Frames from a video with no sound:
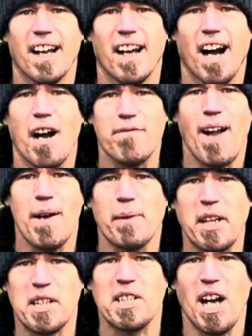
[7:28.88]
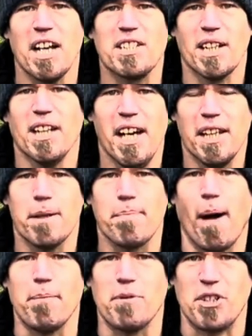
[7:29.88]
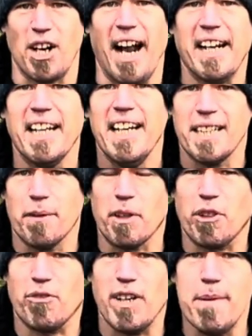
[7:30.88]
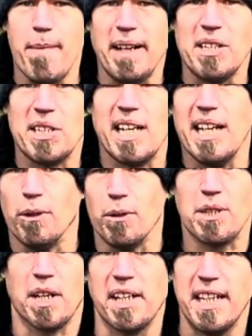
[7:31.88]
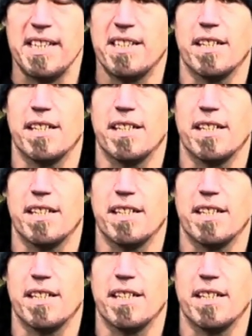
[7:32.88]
I found when I started to learn the pump track, there were three main skills I needed to